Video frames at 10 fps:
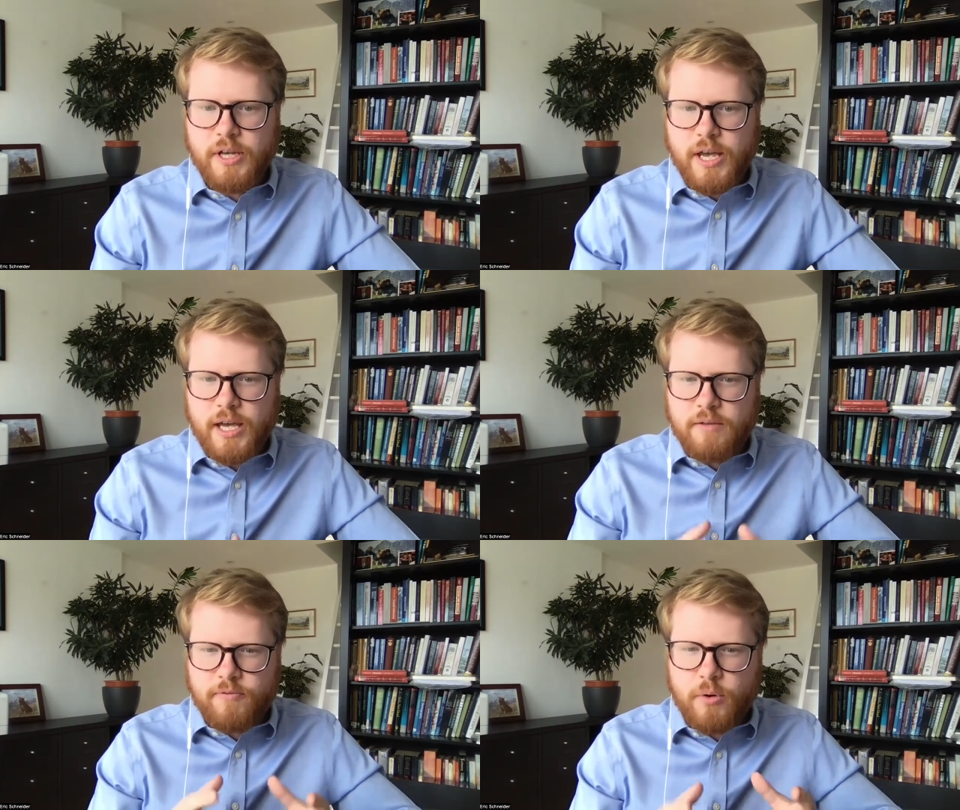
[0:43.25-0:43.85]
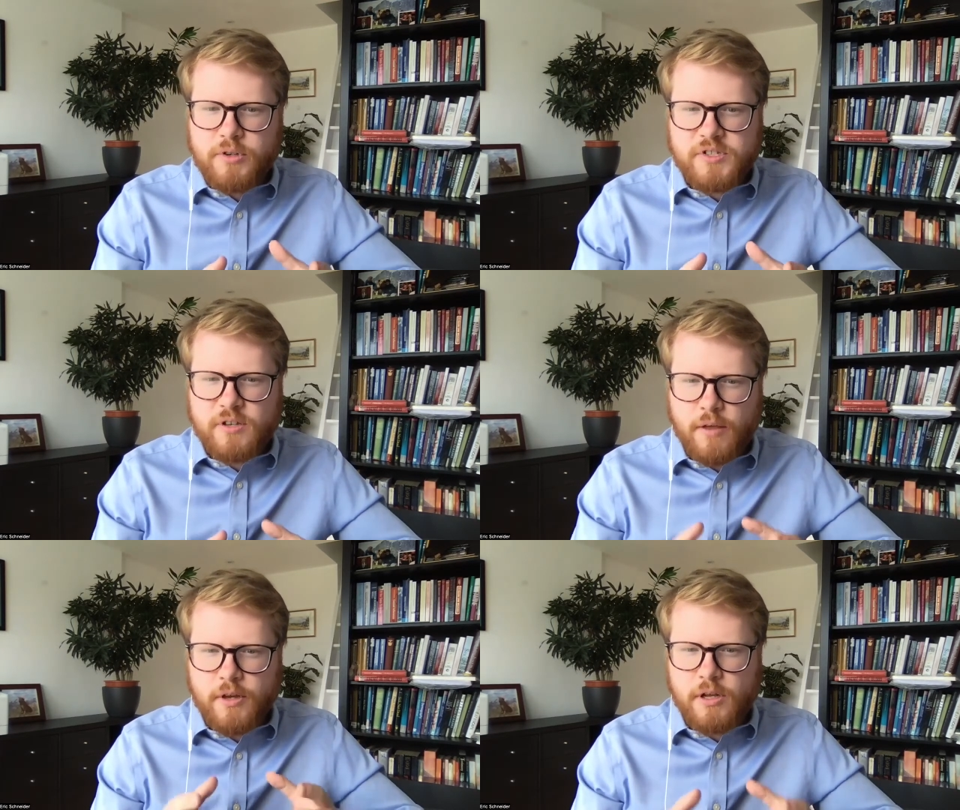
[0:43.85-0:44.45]
and it focuses
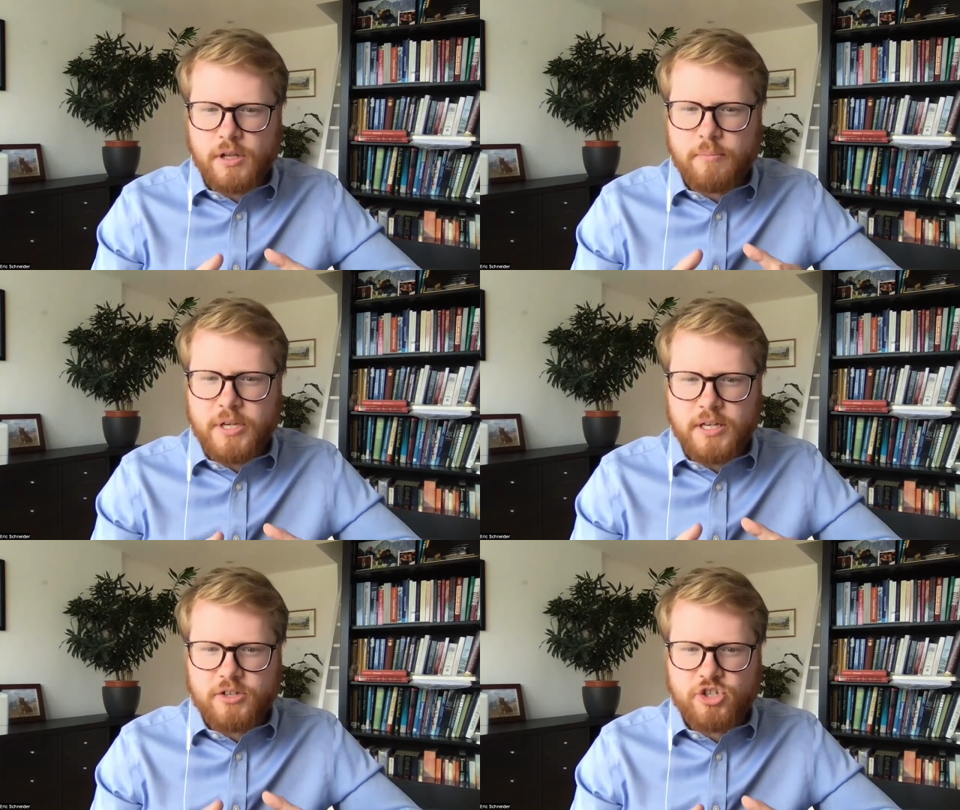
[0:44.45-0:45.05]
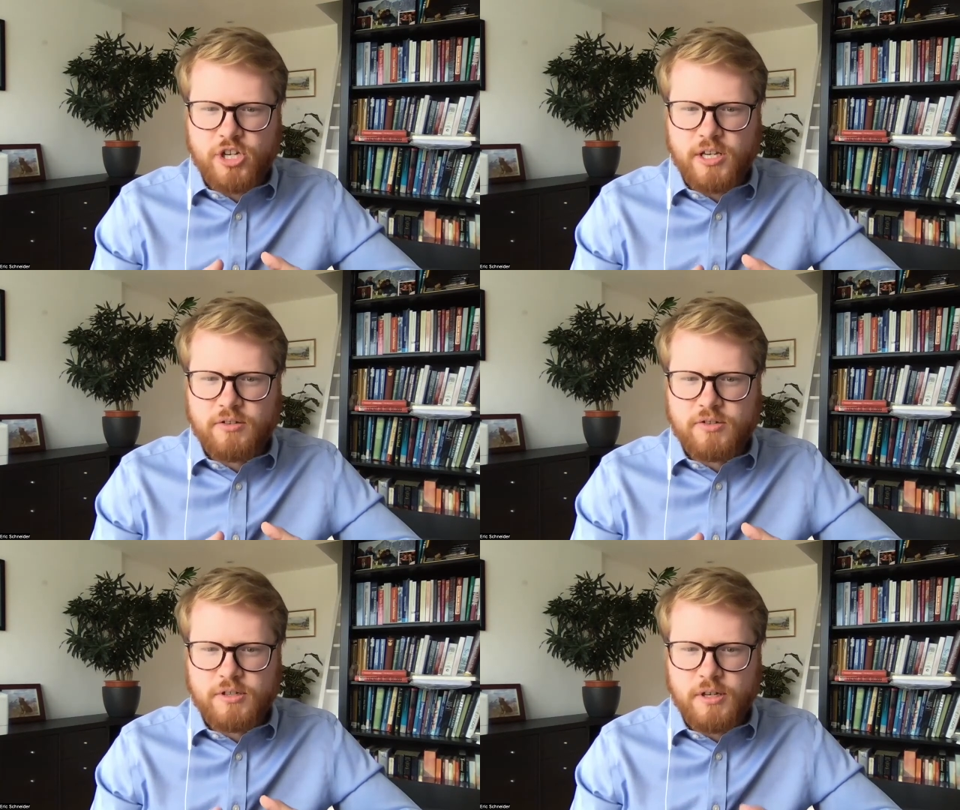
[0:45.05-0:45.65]
on the Columbian
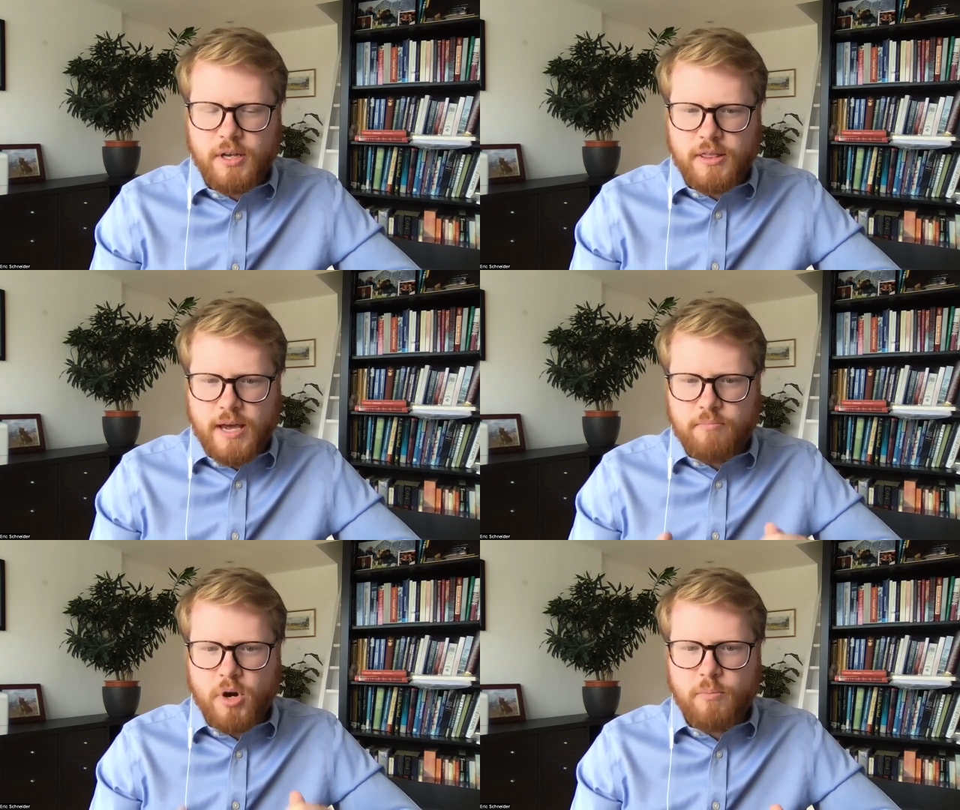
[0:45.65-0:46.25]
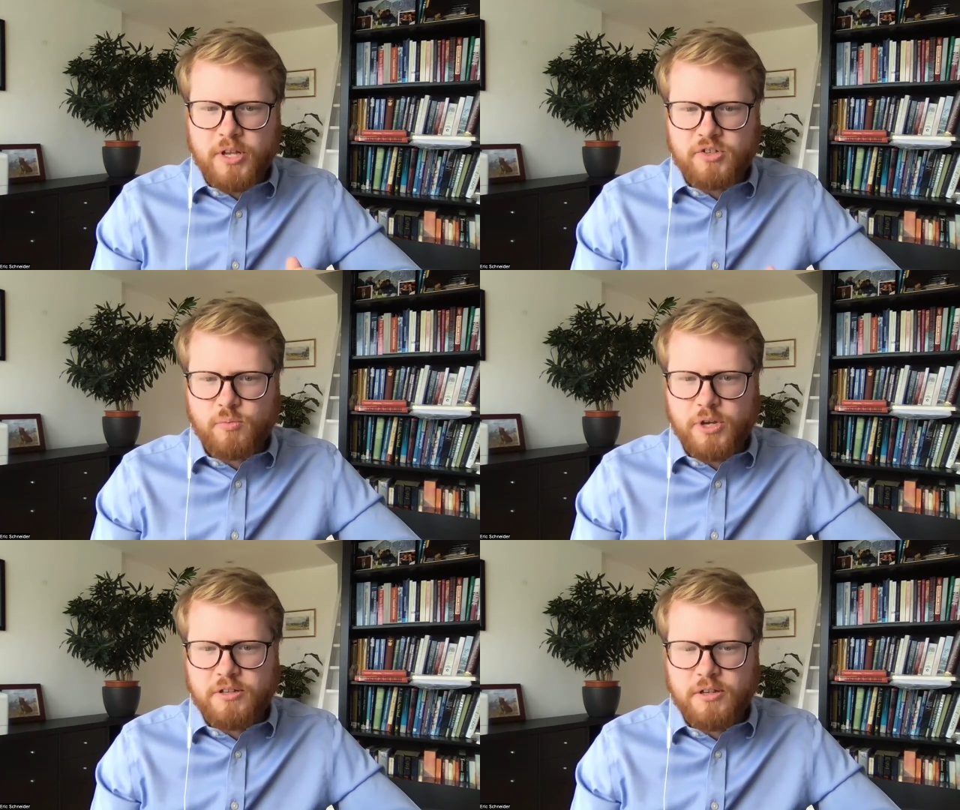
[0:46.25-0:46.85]
Exchange, that moment
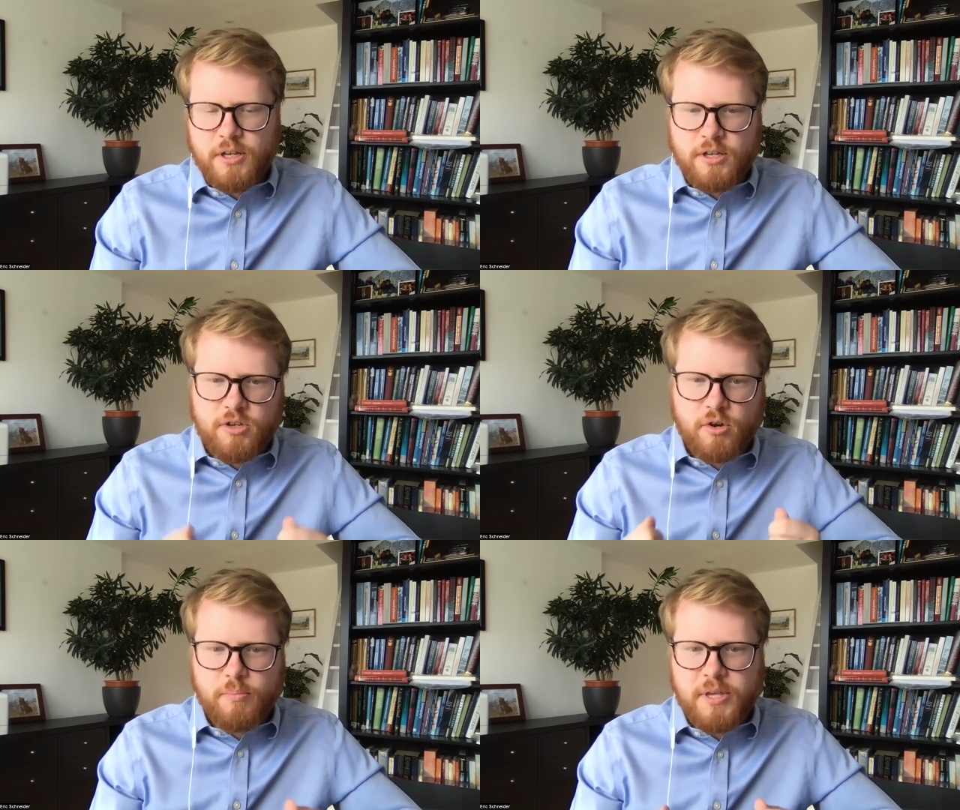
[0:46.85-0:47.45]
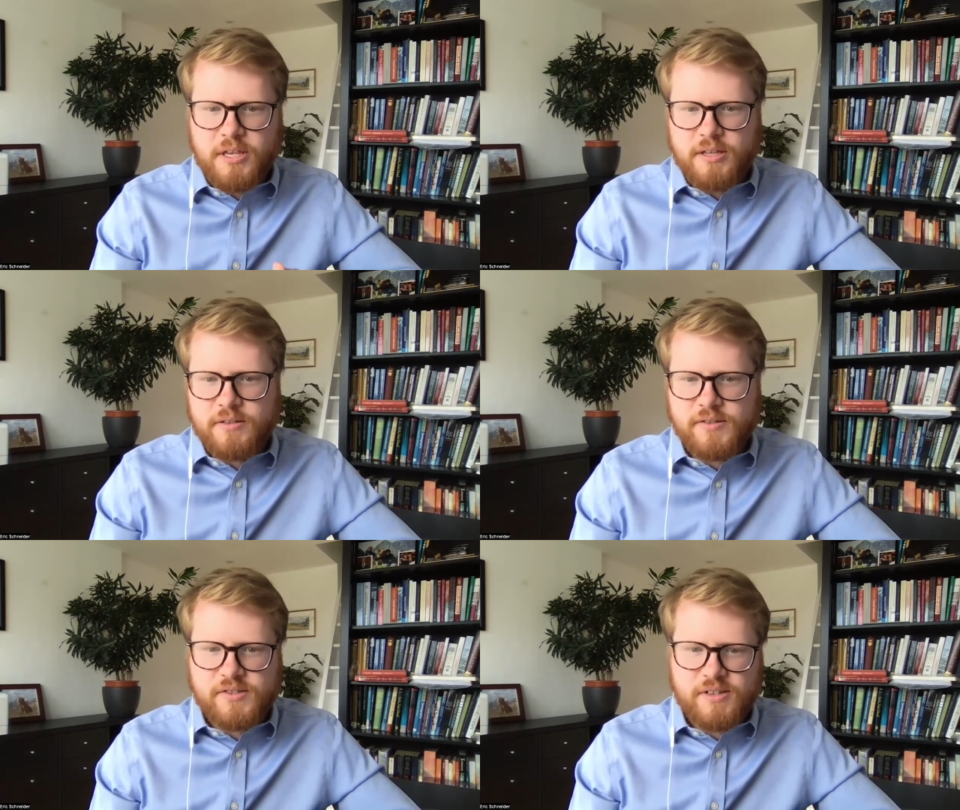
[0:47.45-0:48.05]
when
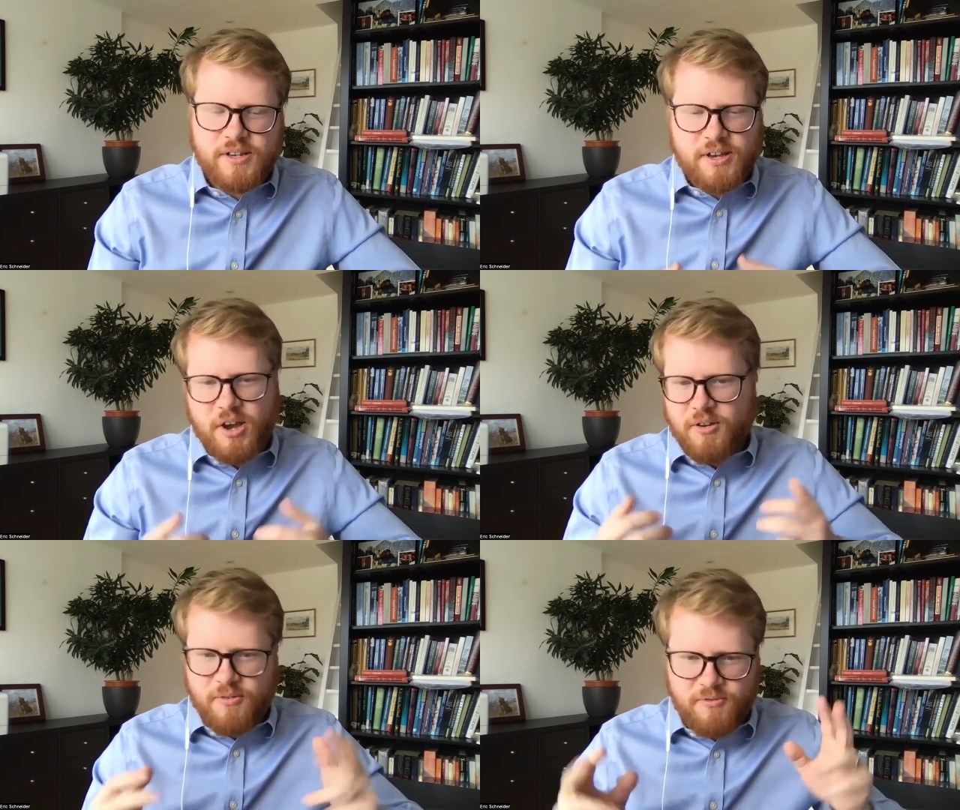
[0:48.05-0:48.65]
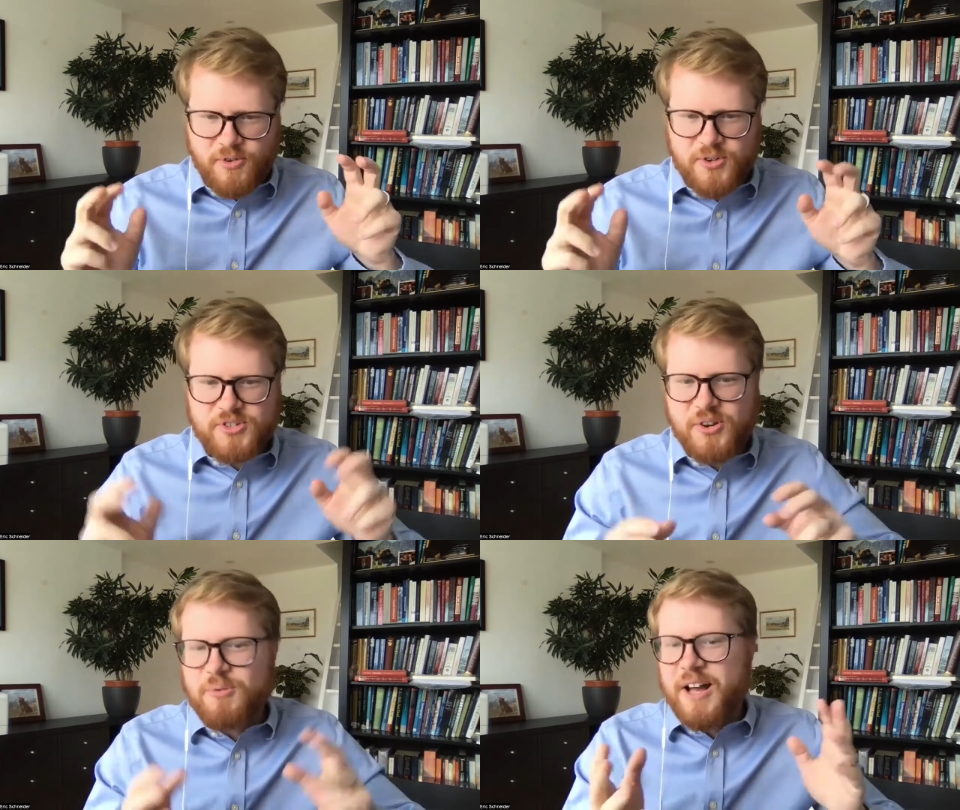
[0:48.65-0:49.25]
Europeans
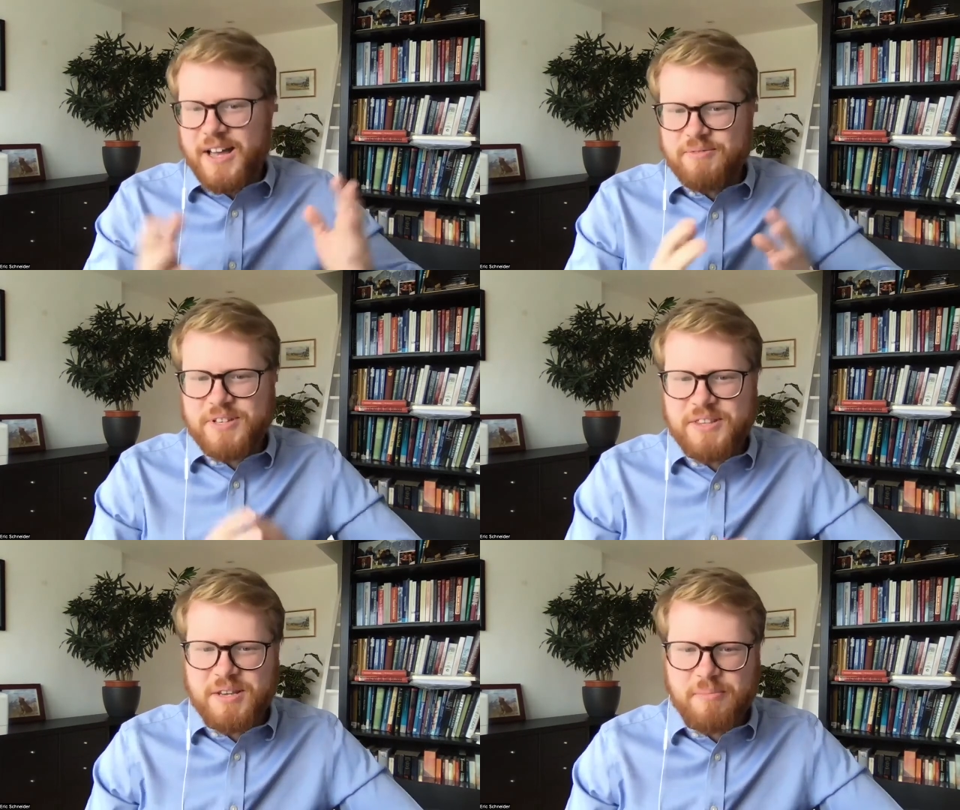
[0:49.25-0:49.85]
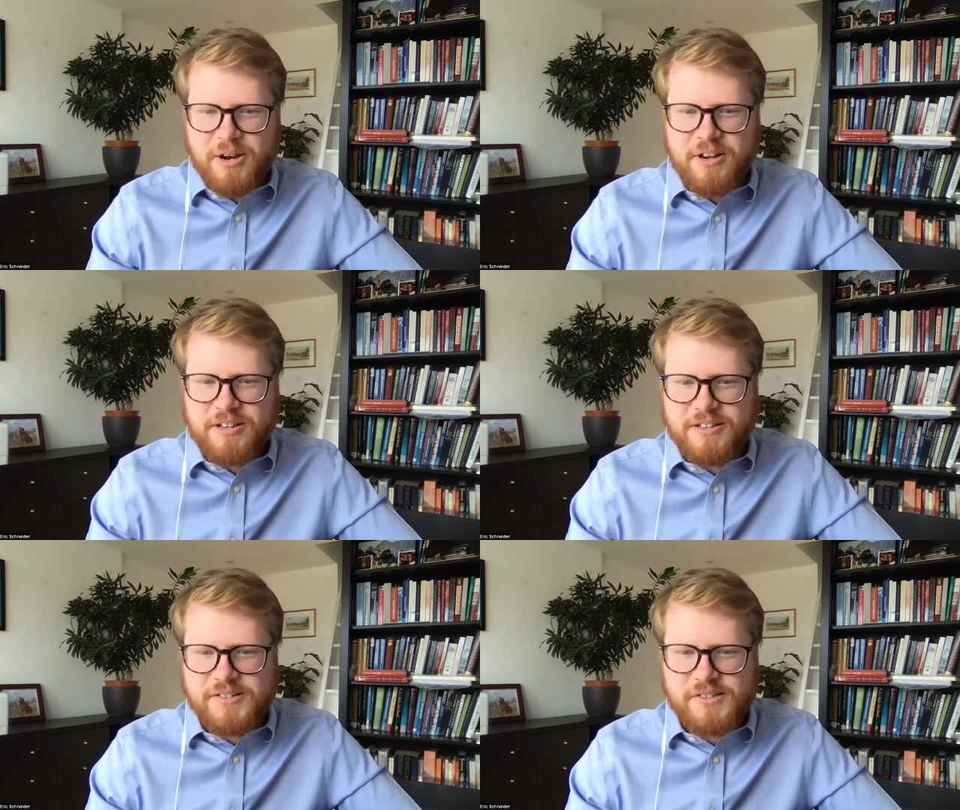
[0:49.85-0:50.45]
first arrived in the
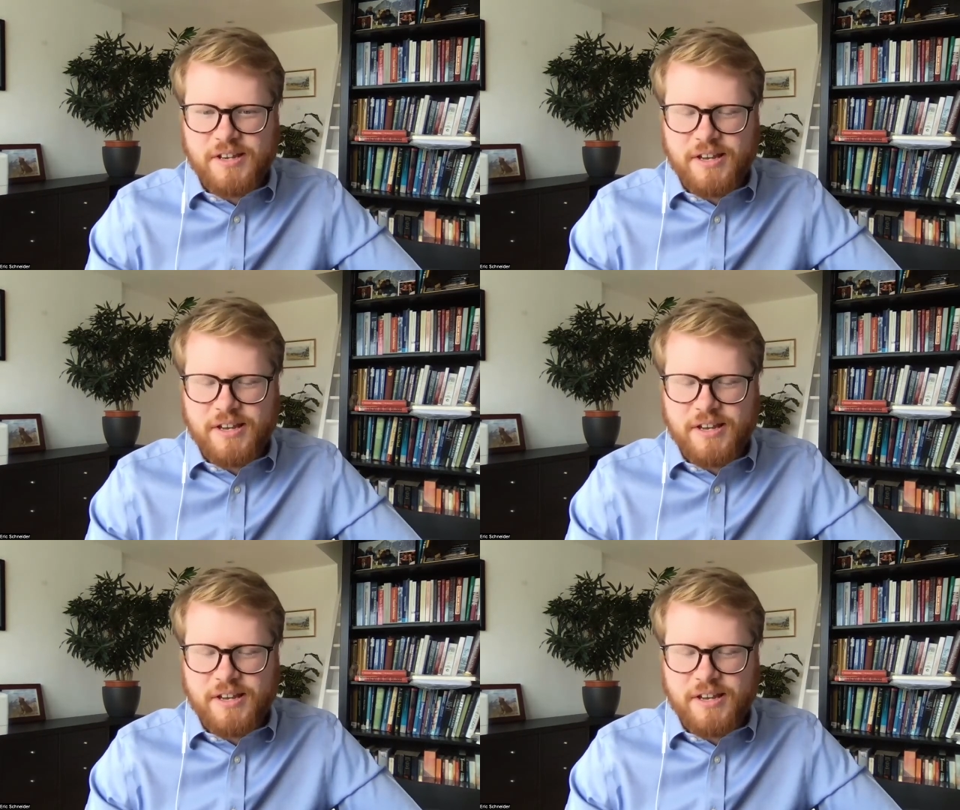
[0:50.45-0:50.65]
Americas